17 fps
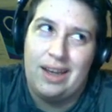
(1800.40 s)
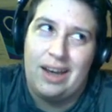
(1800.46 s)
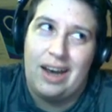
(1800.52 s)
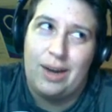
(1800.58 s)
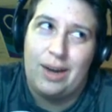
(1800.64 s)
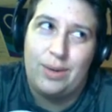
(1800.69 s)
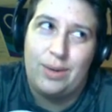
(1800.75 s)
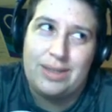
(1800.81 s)

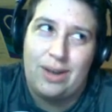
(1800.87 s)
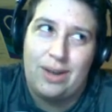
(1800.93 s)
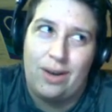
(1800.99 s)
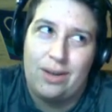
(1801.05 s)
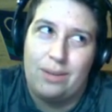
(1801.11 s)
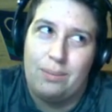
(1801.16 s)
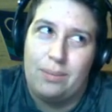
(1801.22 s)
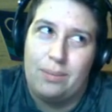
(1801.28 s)
I always
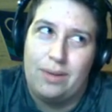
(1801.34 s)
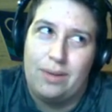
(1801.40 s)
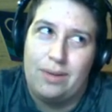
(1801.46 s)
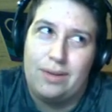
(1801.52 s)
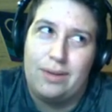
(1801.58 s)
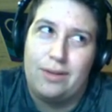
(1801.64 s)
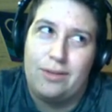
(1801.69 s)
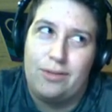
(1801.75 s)
call them
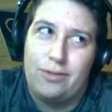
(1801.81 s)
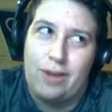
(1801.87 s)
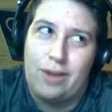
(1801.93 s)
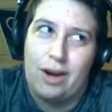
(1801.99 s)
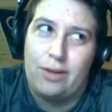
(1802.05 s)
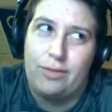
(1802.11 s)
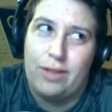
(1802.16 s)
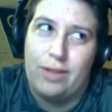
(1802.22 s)

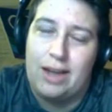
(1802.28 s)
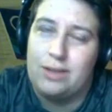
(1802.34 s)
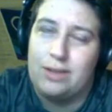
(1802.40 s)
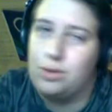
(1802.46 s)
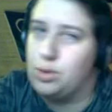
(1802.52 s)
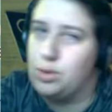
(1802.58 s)
fireflies